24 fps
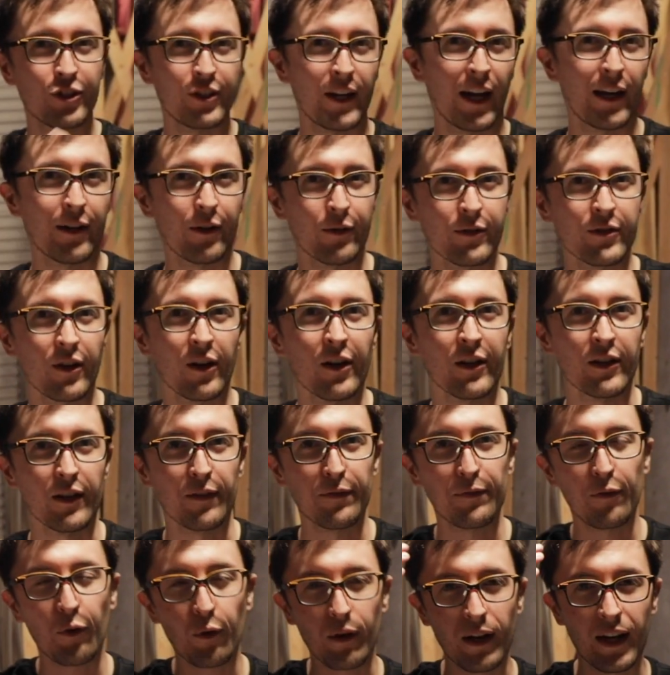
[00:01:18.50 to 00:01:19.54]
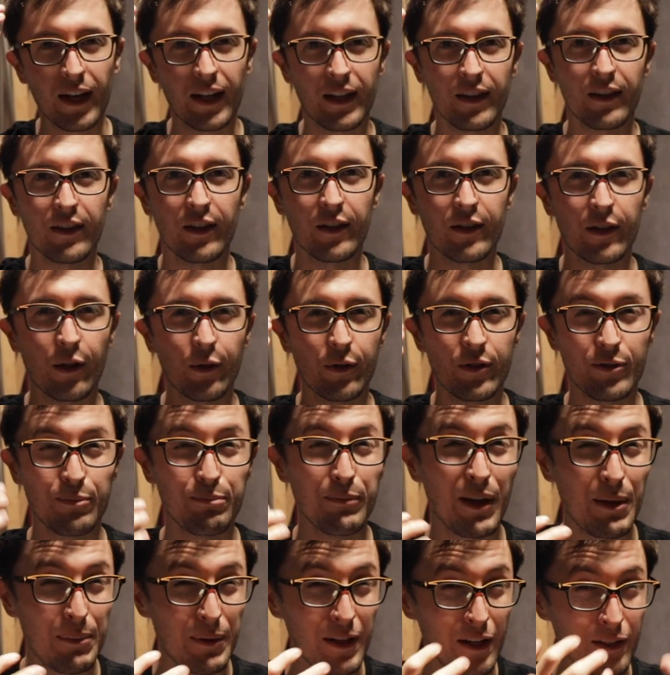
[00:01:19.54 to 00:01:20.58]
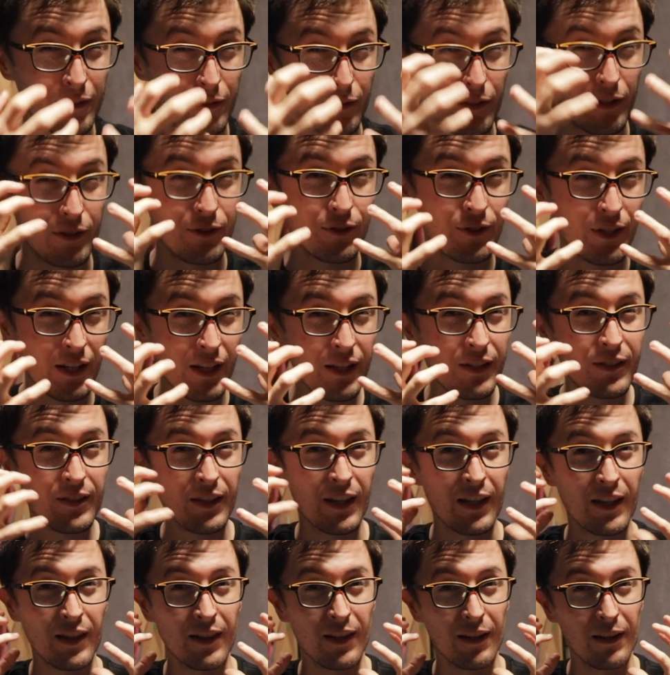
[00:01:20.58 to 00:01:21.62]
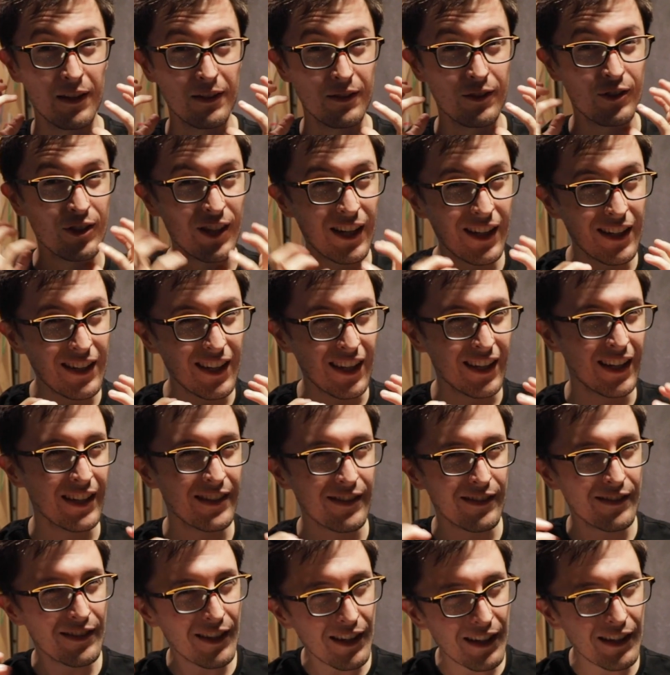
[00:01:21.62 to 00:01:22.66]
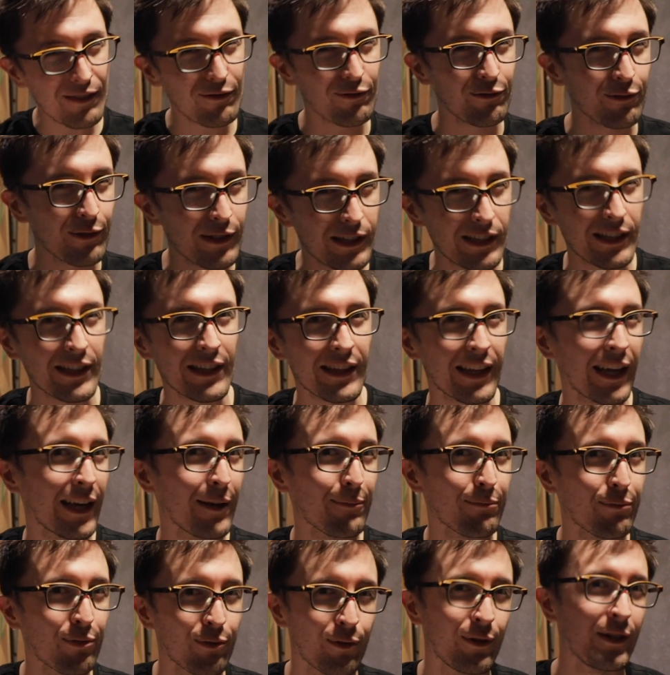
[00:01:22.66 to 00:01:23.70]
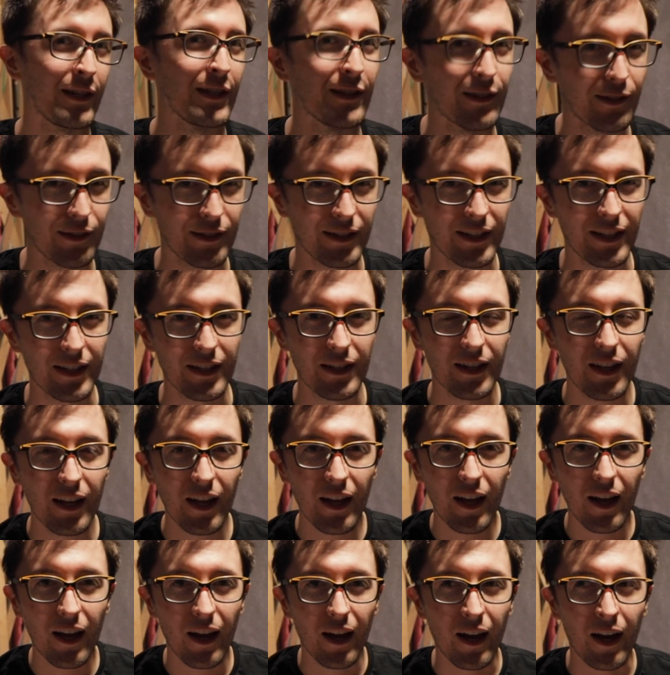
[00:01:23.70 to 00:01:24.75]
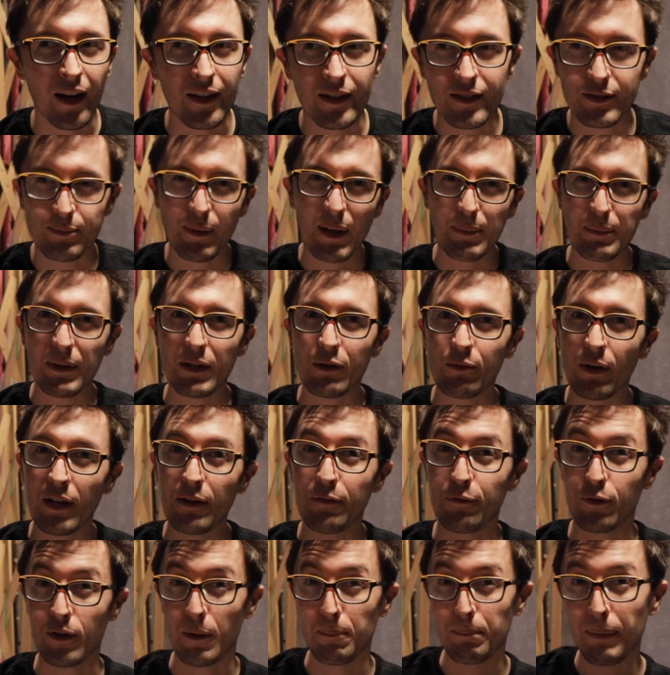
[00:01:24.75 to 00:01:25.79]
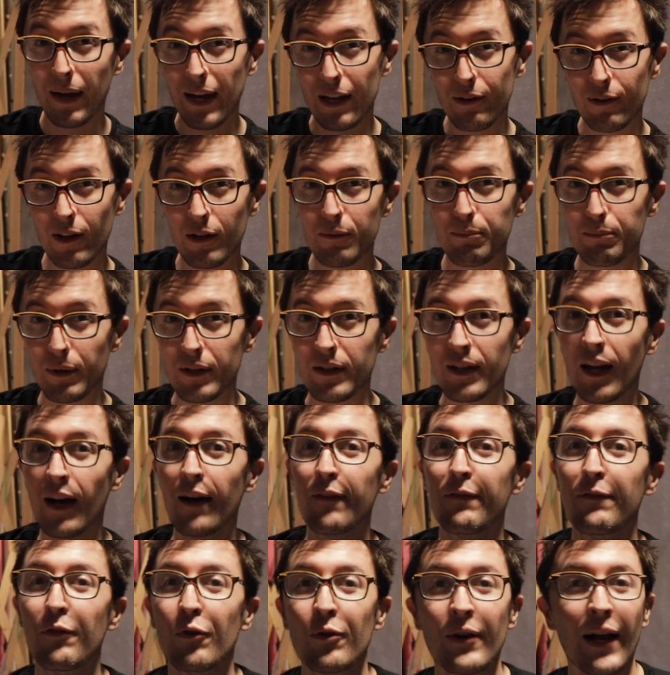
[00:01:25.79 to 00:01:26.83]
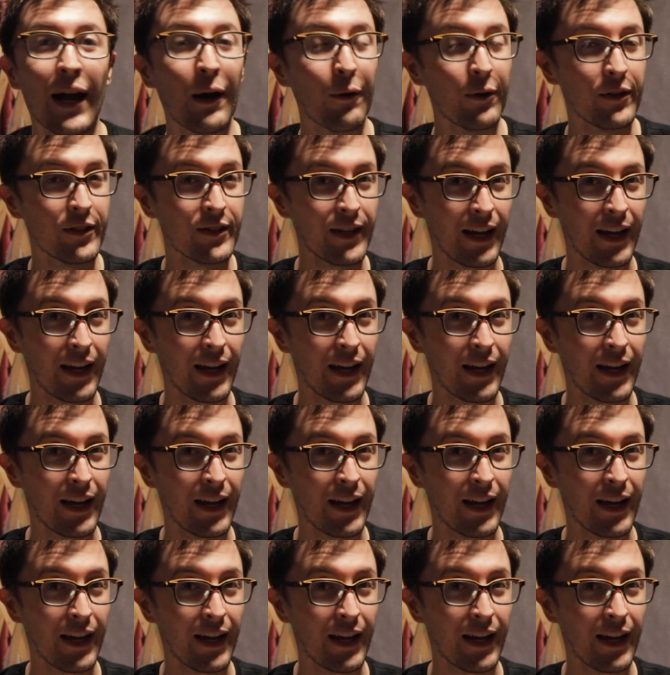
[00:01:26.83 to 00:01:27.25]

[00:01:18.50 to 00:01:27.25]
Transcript: shadows on the forehead, the nose, maybe under the cheeks and the chin, and it's not really that pretty looking. This might be great for the background, but not for our